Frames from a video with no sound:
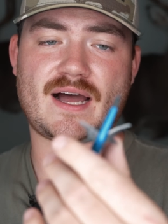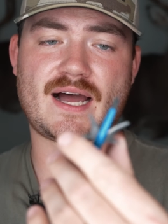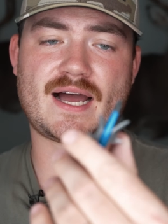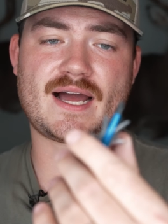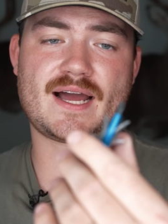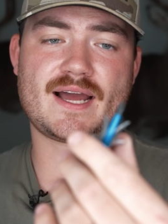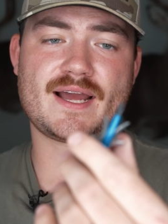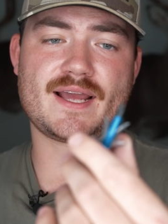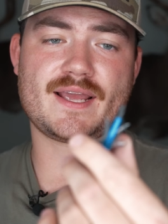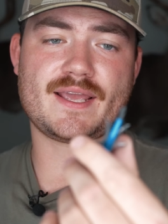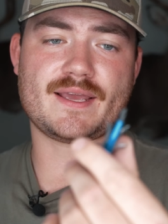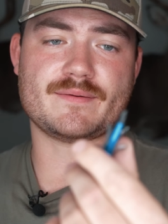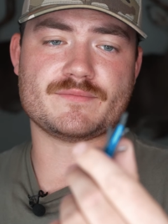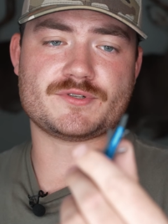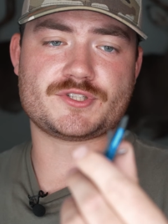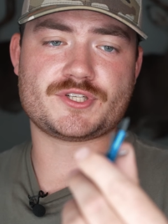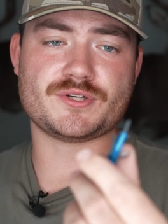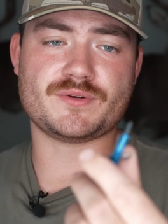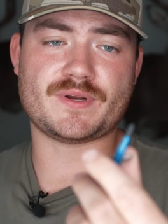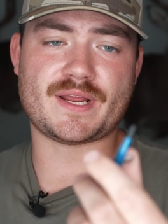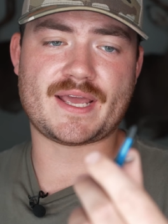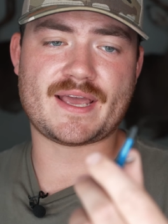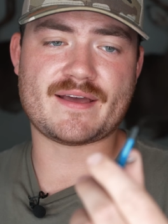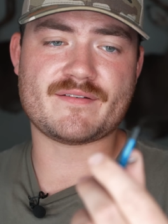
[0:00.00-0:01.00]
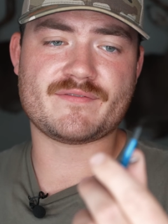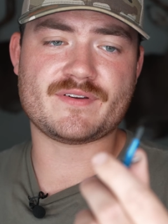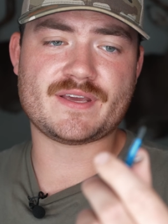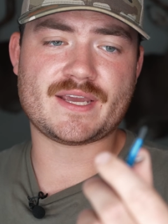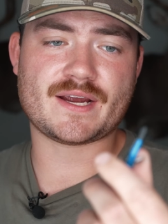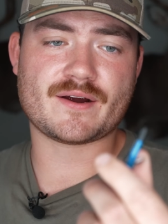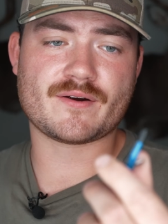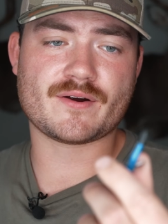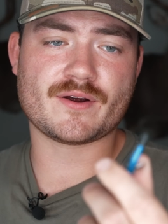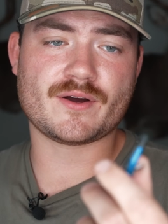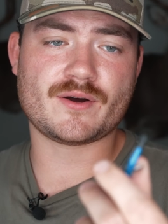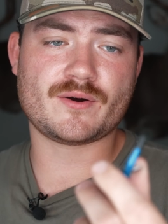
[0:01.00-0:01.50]
I am shooting a heavy
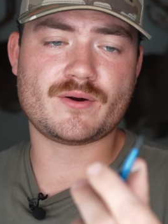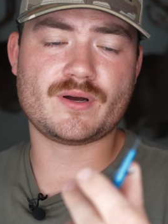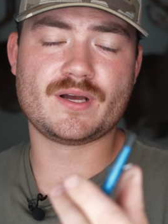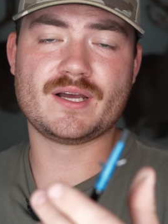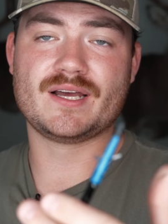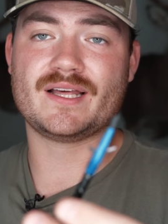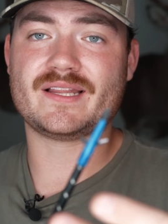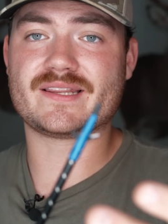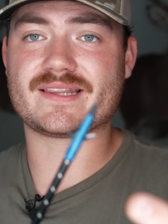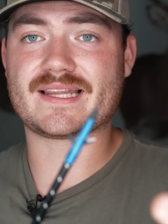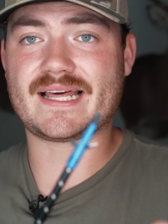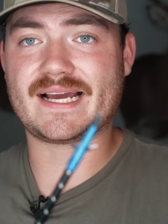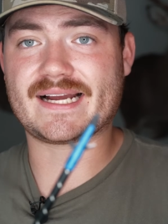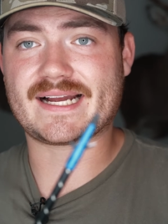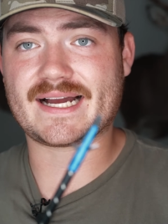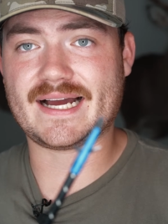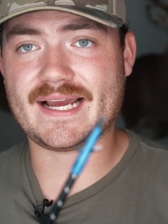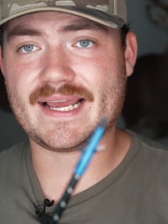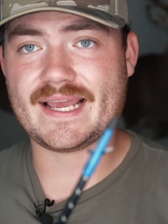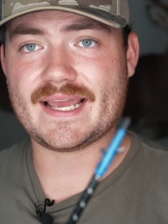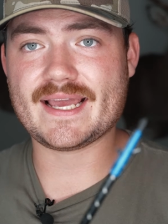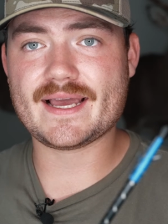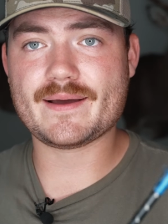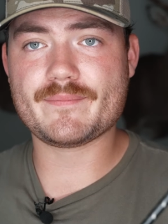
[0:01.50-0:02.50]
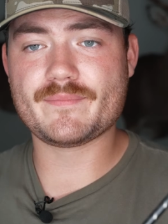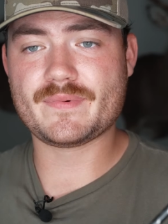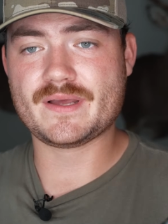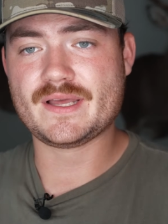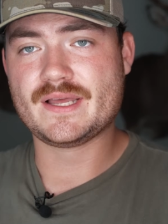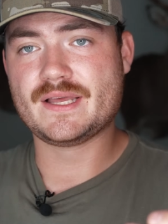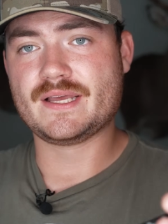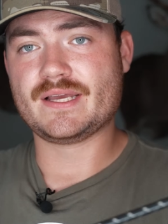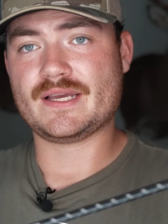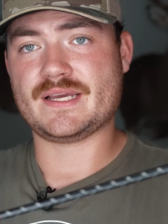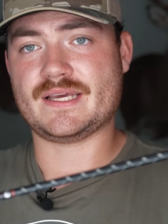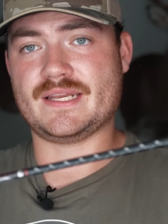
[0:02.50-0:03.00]
arrow like I am,
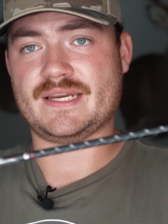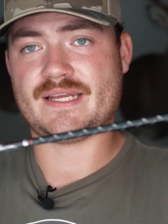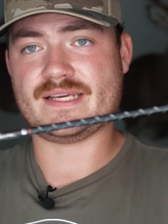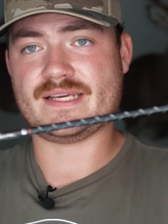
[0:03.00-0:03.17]
an